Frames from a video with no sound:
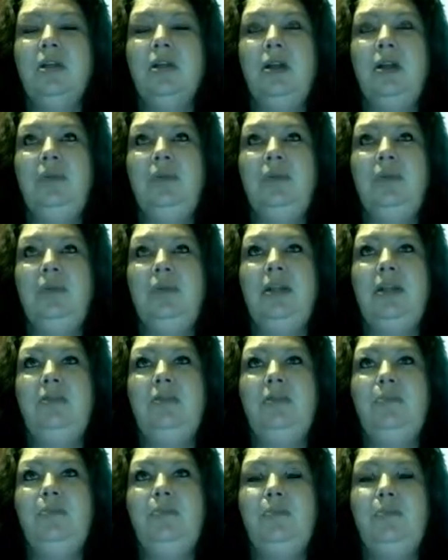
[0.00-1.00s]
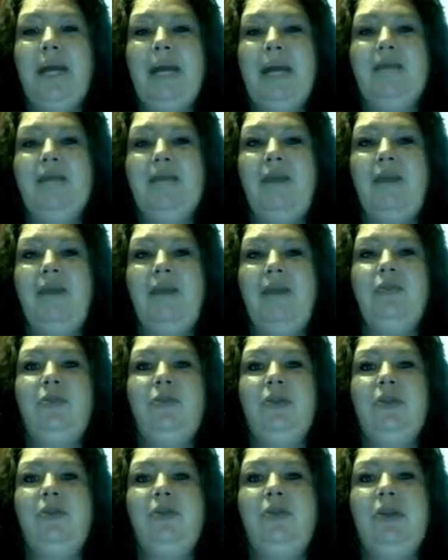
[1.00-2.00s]
in the past 5
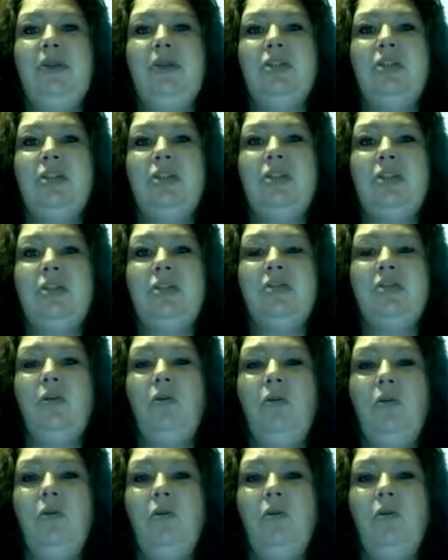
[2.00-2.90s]
years, especially since our